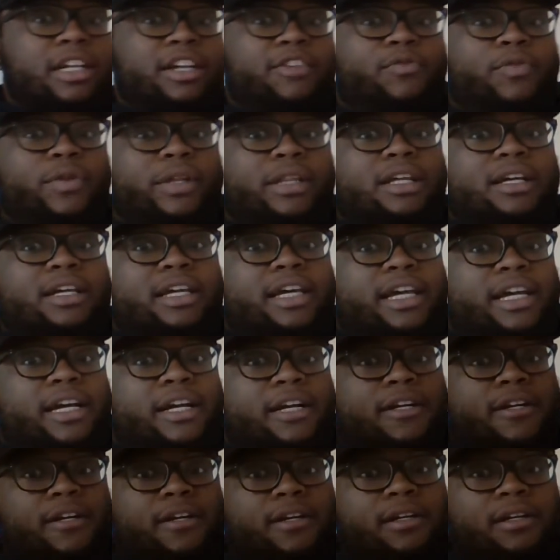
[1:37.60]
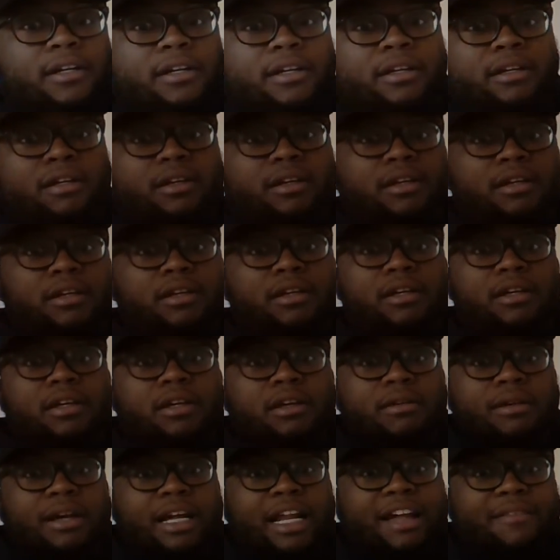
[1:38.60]
if we look here,
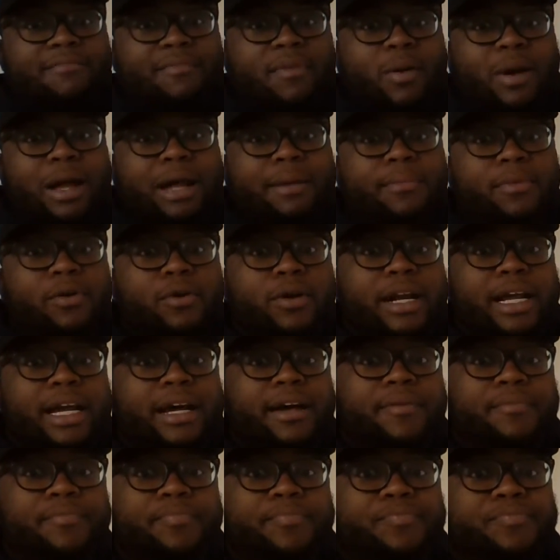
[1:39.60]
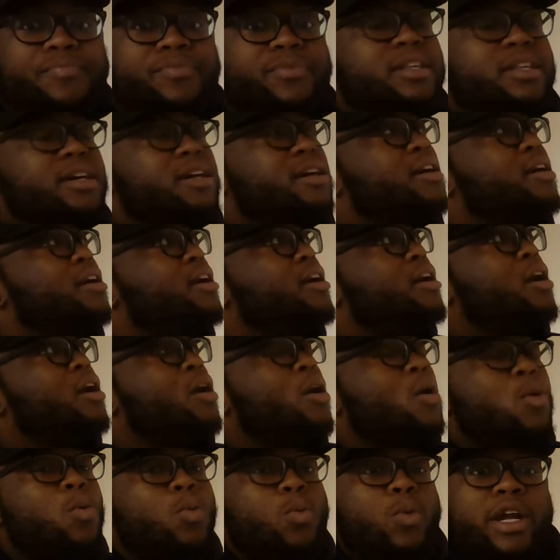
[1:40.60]
I have my whiteboard out.
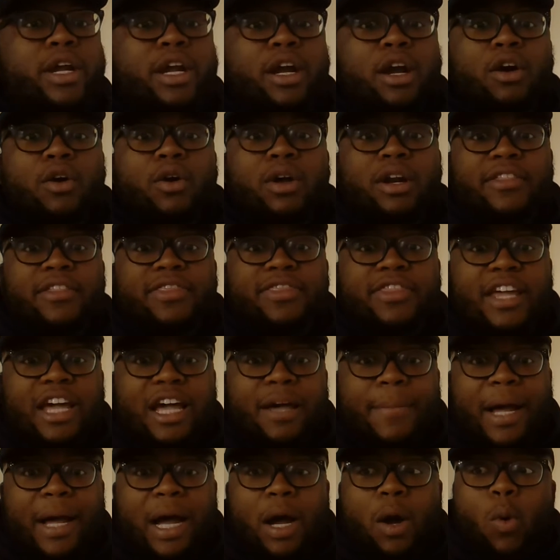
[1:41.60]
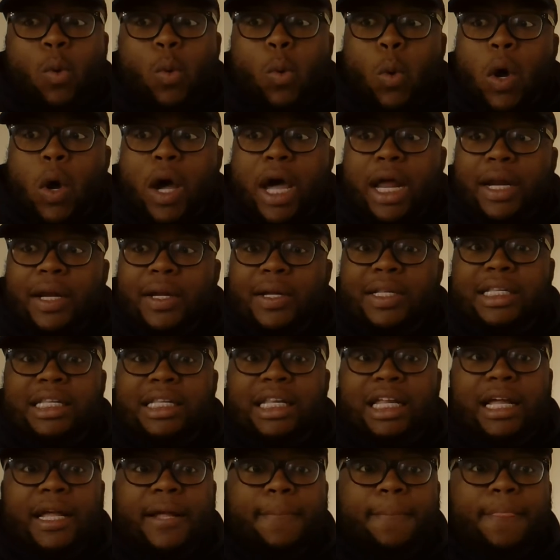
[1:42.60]
We are going to think about what is
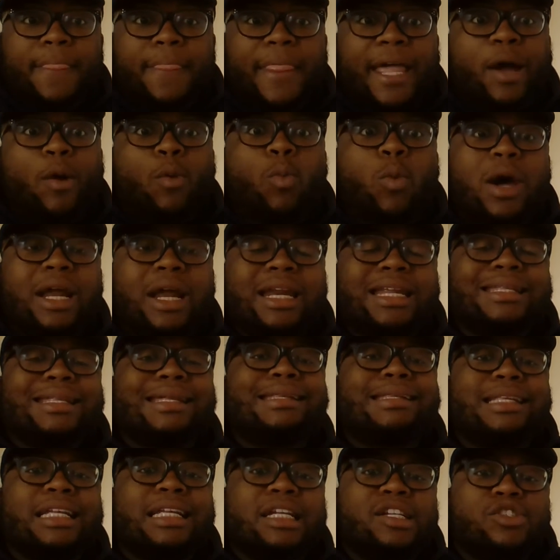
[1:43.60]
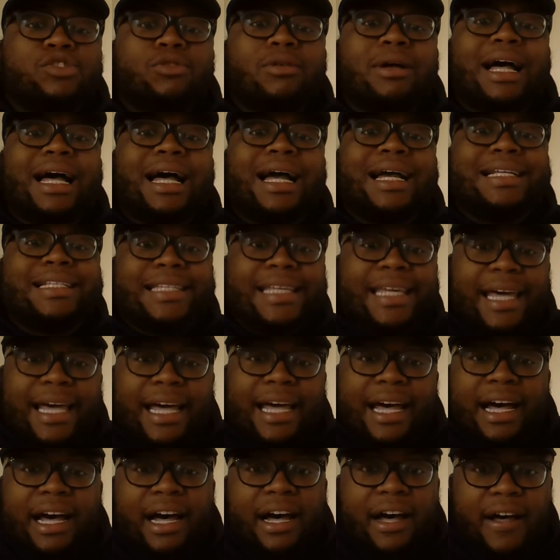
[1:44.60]
the central
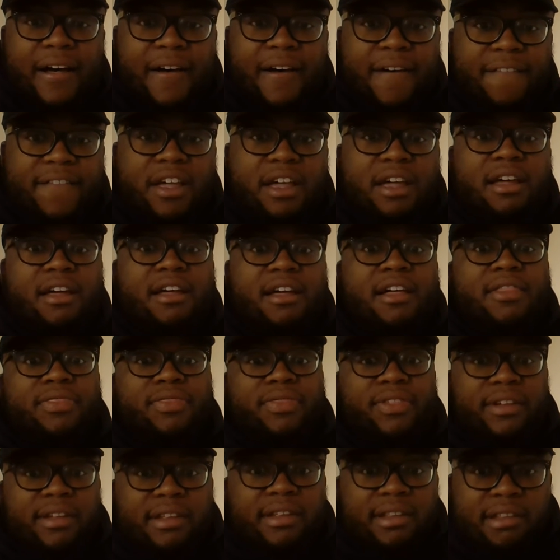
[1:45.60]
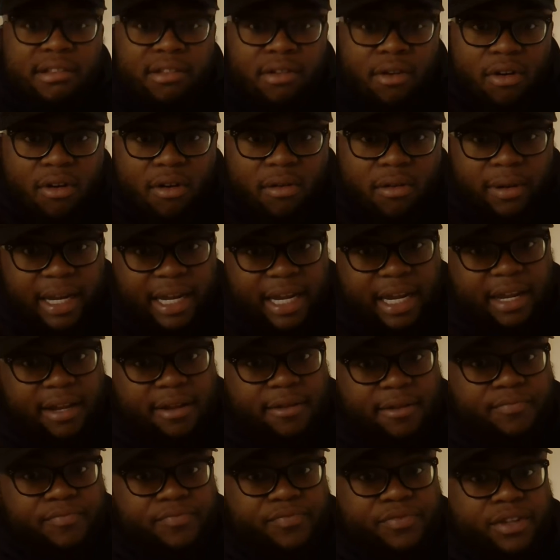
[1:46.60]
idea of the story,
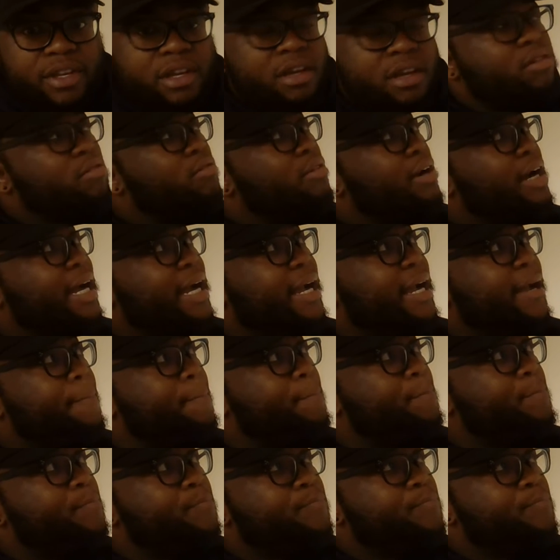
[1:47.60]
right?